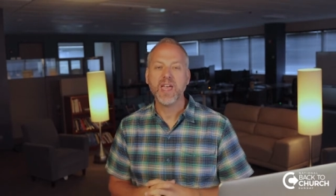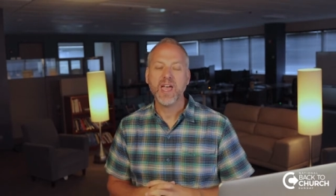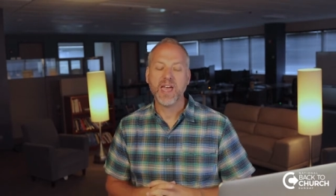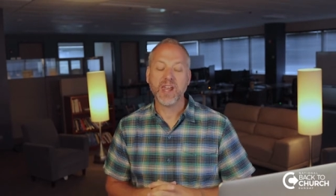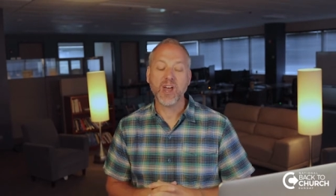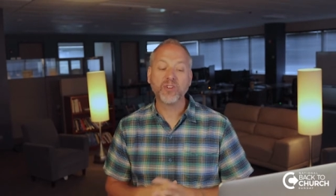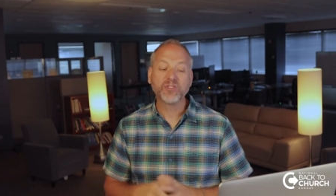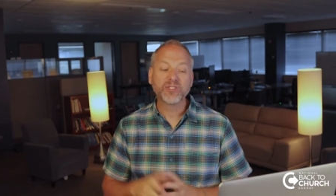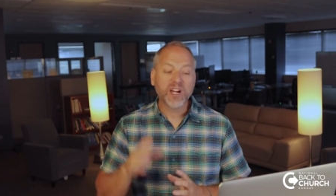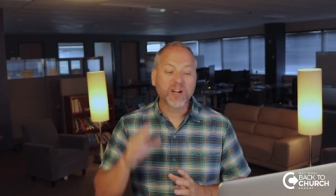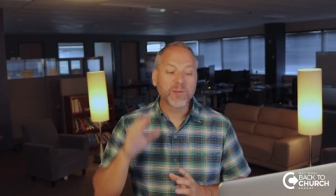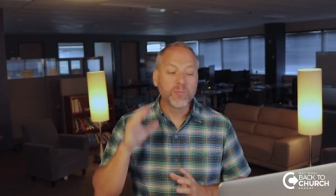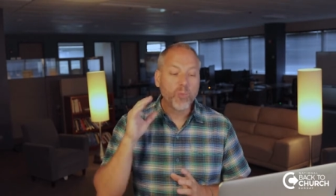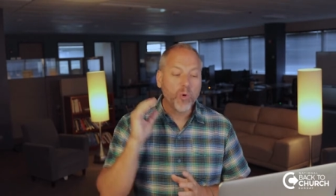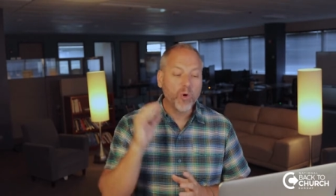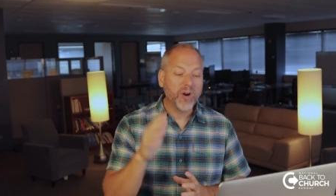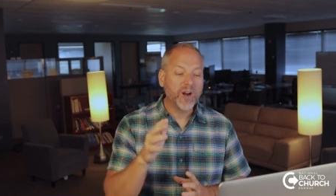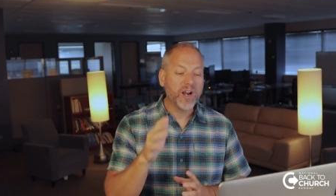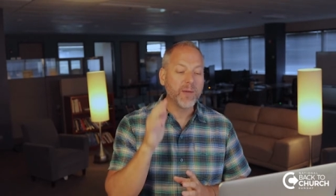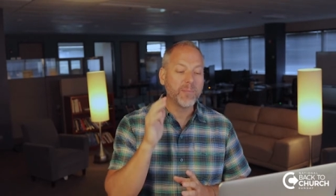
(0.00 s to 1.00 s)
and I'll talk
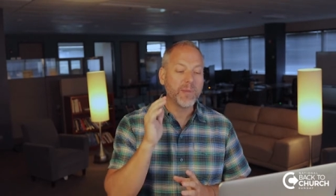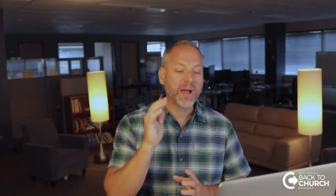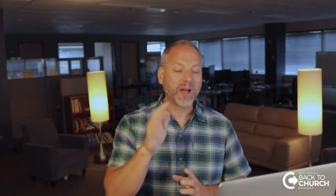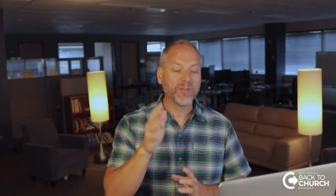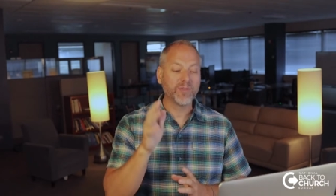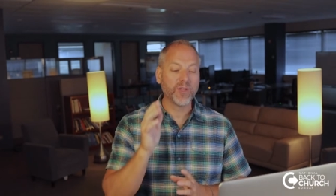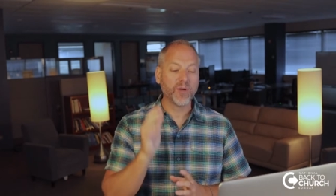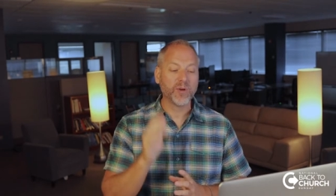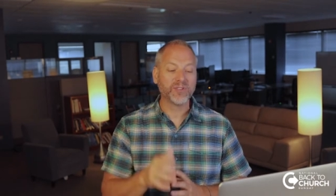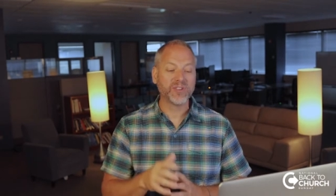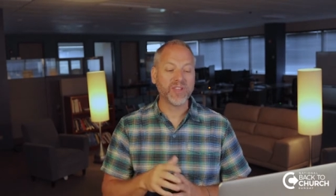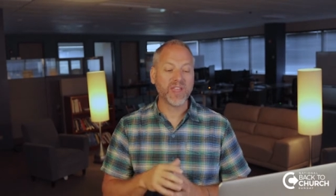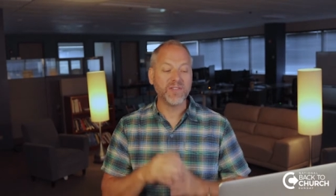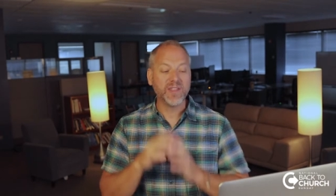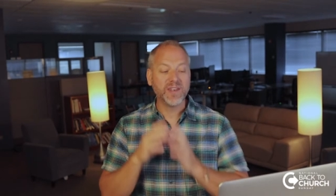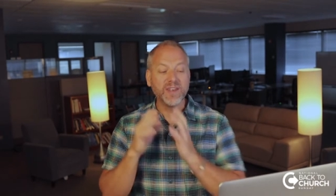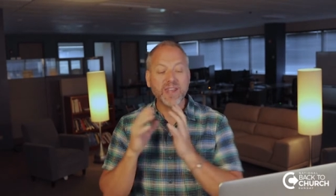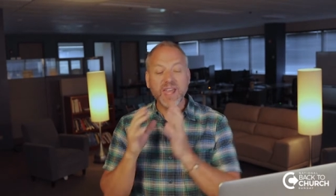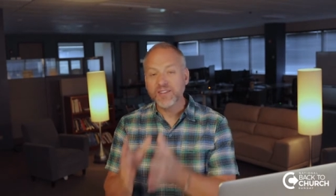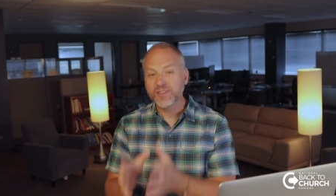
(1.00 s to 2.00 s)
more about those in
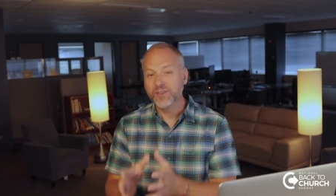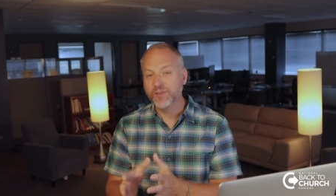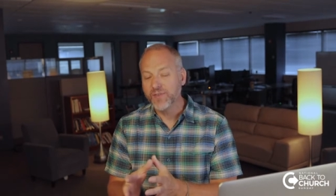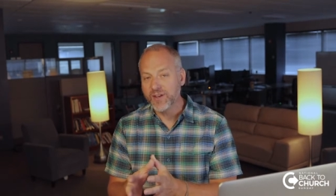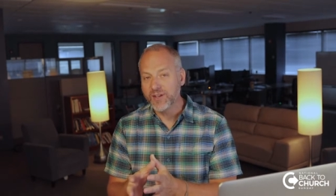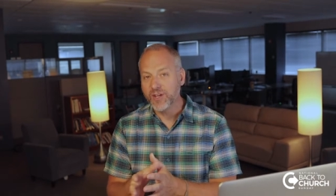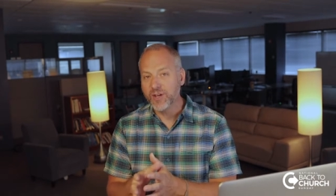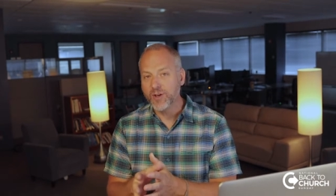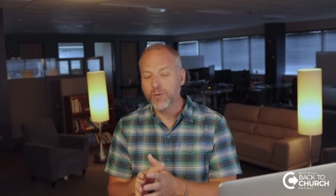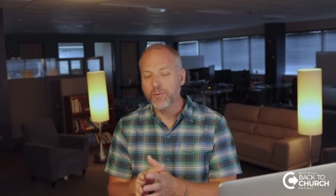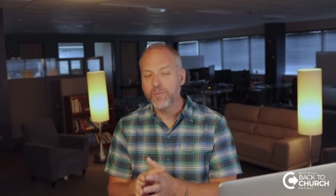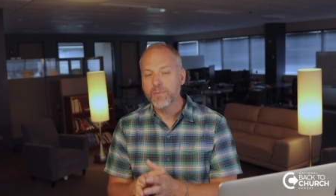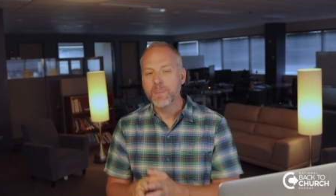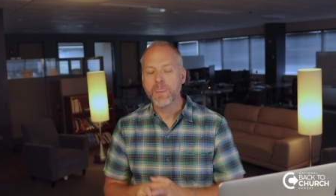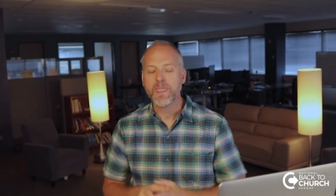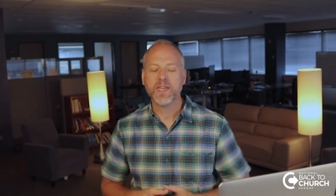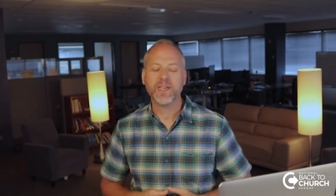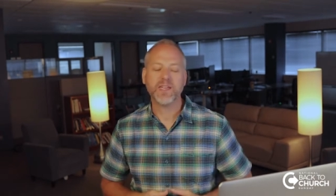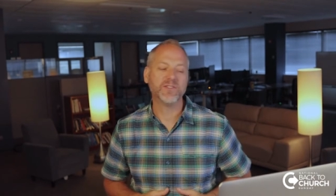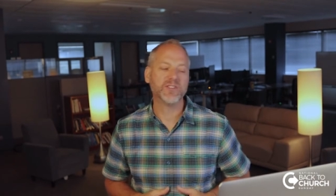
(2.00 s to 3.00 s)
the next video
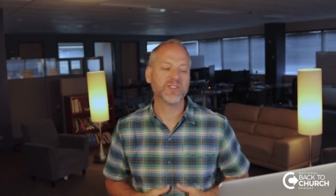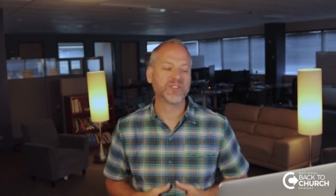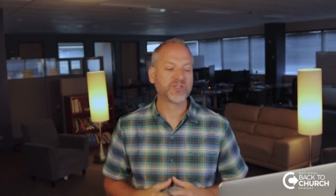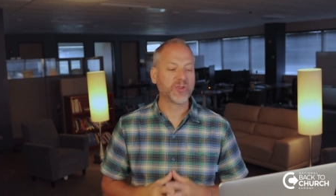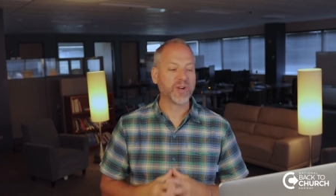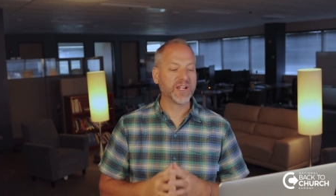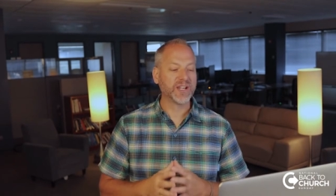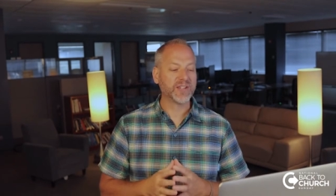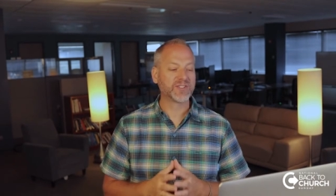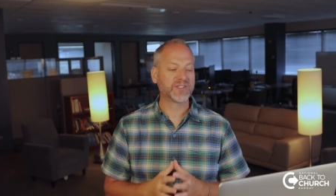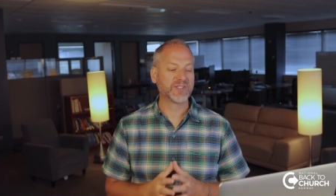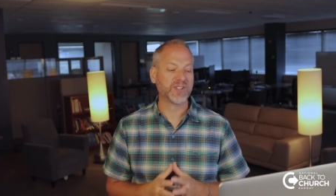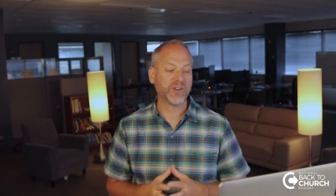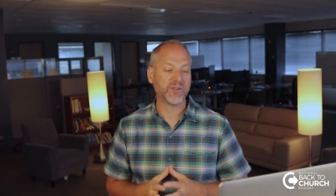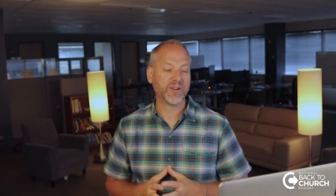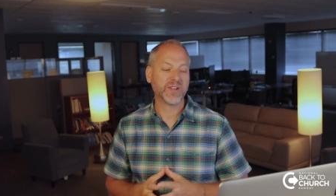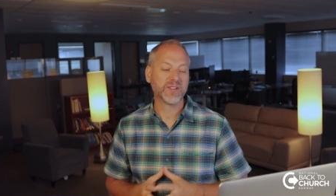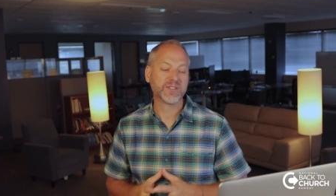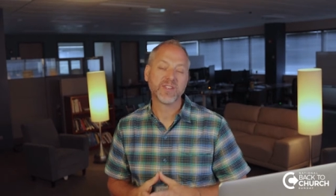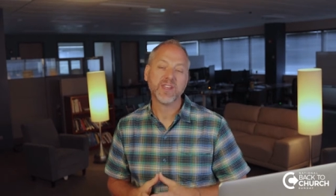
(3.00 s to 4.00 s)
in this training
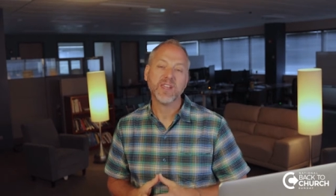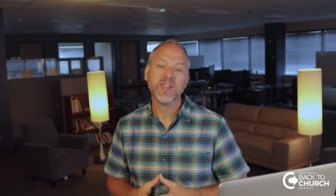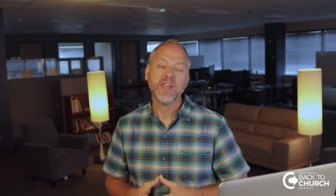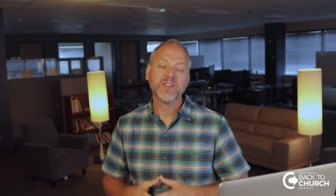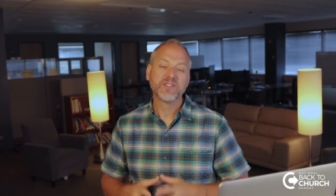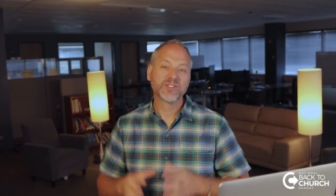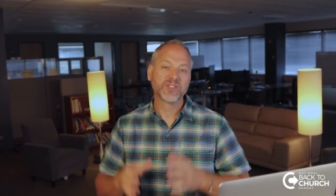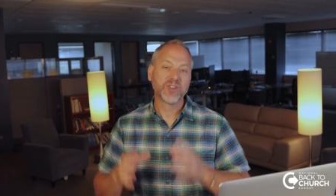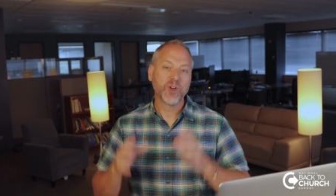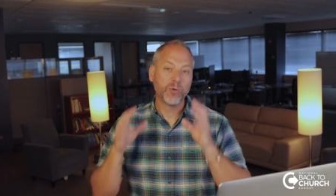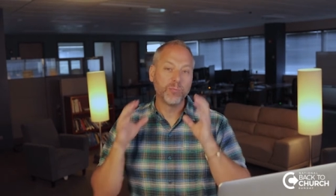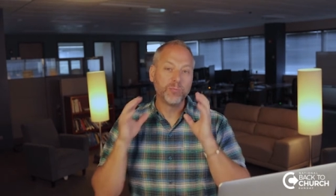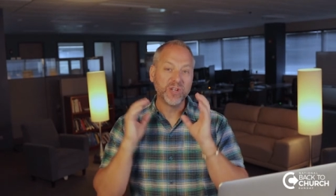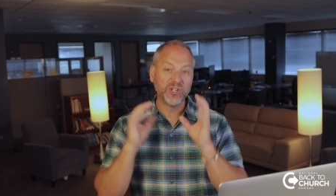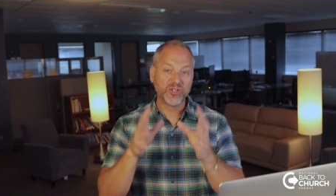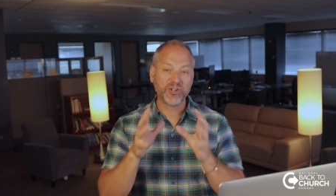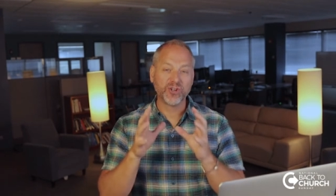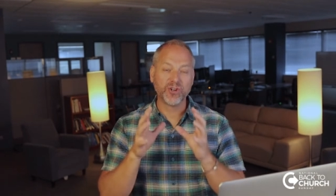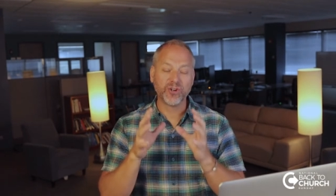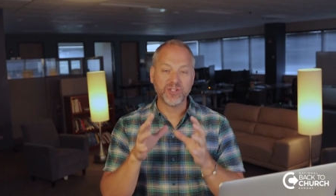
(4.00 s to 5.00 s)
series, so be
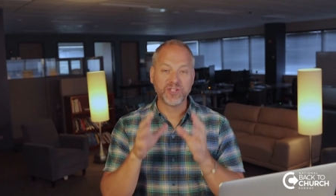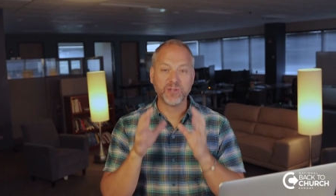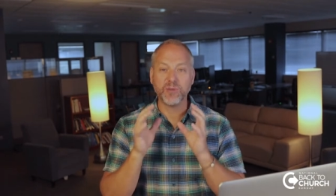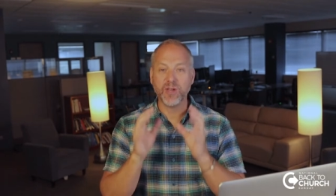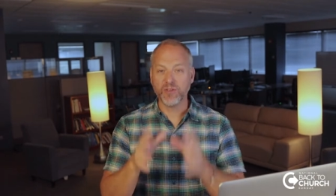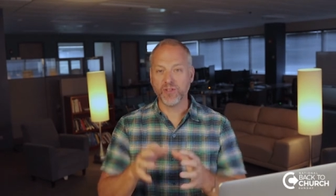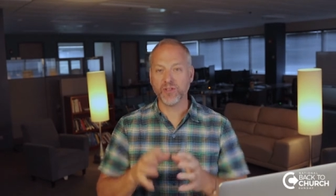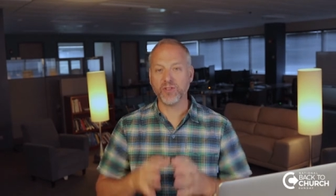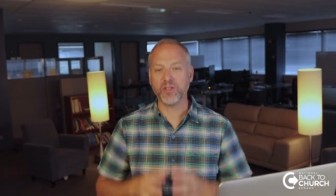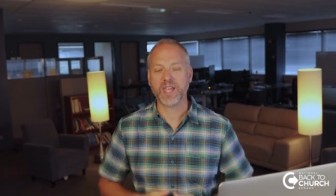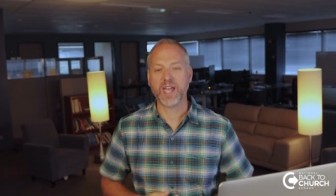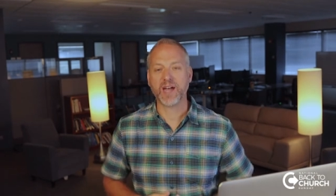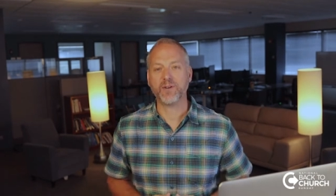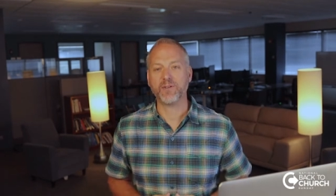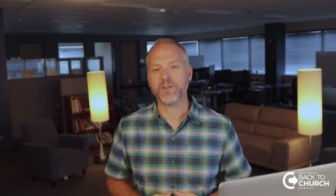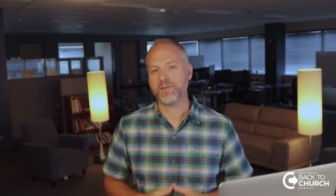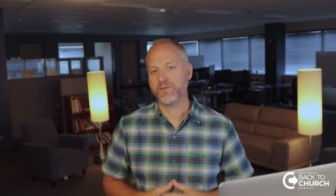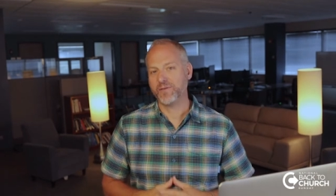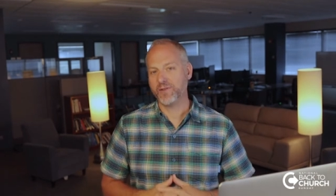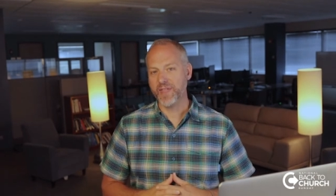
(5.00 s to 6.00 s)
sure to be on the lookout
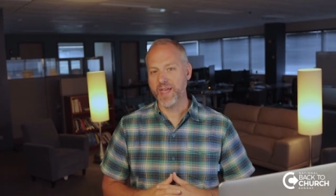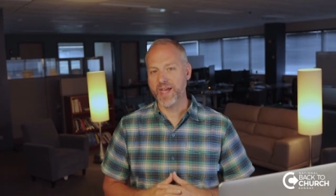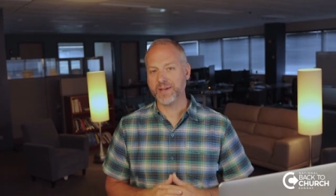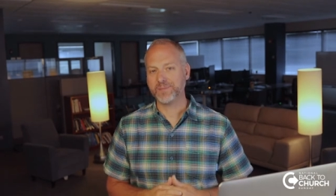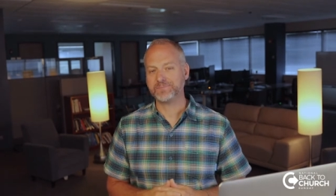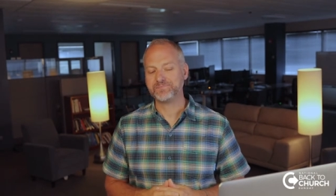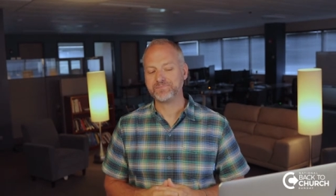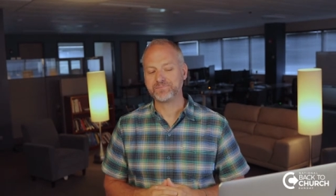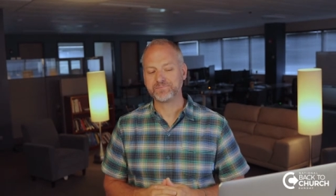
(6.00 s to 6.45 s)
for that.